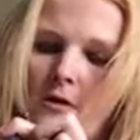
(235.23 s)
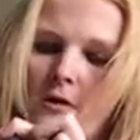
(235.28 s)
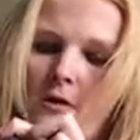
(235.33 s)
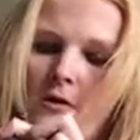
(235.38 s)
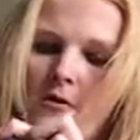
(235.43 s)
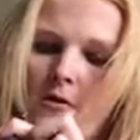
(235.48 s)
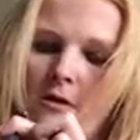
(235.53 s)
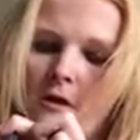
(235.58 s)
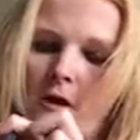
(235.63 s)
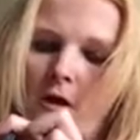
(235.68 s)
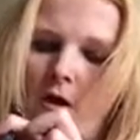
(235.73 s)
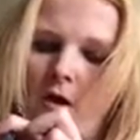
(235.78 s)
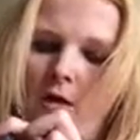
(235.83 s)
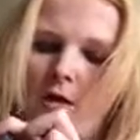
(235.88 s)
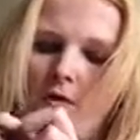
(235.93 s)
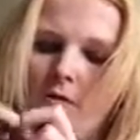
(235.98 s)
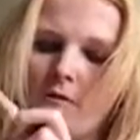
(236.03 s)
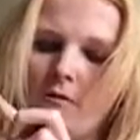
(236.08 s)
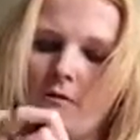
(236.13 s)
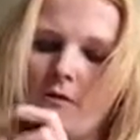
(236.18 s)
Okay,
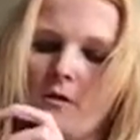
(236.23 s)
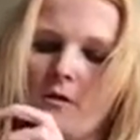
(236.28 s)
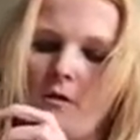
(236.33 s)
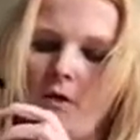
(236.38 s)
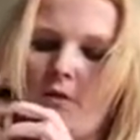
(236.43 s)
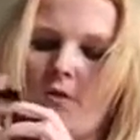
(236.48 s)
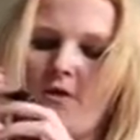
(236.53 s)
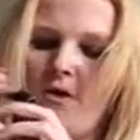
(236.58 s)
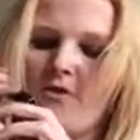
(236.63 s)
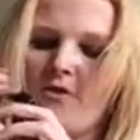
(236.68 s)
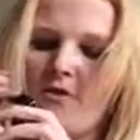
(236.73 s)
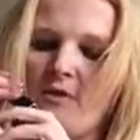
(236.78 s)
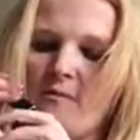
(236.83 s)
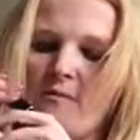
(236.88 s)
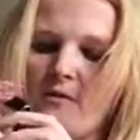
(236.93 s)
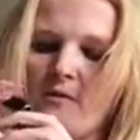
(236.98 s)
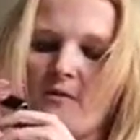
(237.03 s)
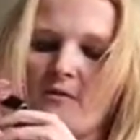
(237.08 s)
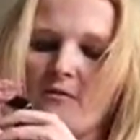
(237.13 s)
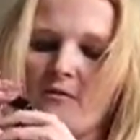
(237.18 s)
that's actually
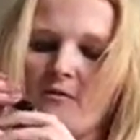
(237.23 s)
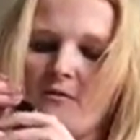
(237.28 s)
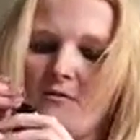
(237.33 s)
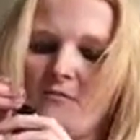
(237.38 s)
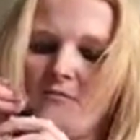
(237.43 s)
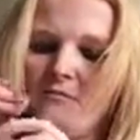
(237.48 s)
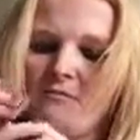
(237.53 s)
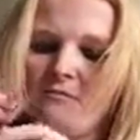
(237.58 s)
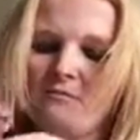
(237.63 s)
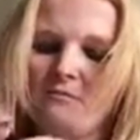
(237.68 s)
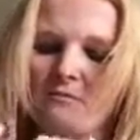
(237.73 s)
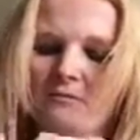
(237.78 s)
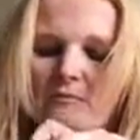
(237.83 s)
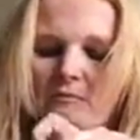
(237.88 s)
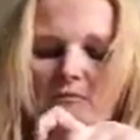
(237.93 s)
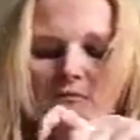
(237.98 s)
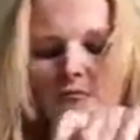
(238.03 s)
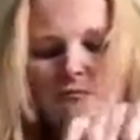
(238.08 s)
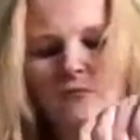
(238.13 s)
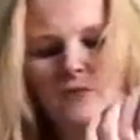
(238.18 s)
broke.
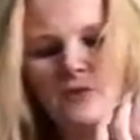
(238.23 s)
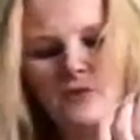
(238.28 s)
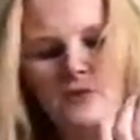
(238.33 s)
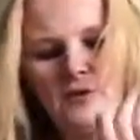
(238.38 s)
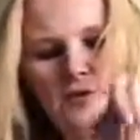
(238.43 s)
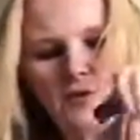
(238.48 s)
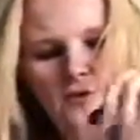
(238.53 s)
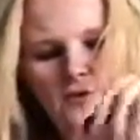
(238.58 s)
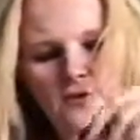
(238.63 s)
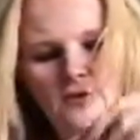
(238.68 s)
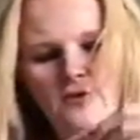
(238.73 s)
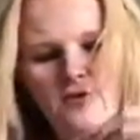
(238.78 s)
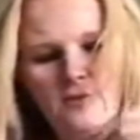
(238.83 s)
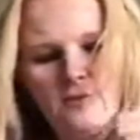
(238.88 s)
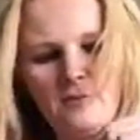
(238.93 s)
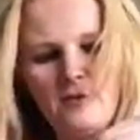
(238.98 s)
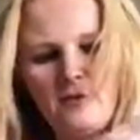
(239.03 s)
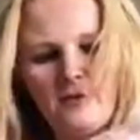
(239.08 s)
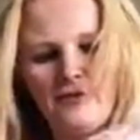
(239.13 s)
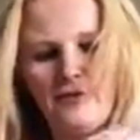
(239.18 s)
Give that to
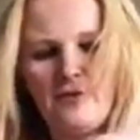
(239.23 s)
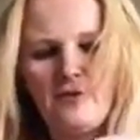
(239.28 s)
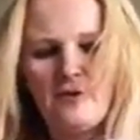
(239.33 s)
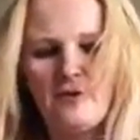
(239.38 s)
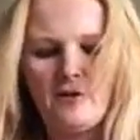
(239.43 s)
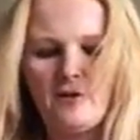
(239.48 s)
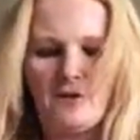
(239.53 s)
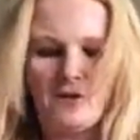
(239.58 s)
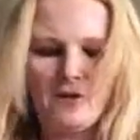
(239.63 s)
the mint too.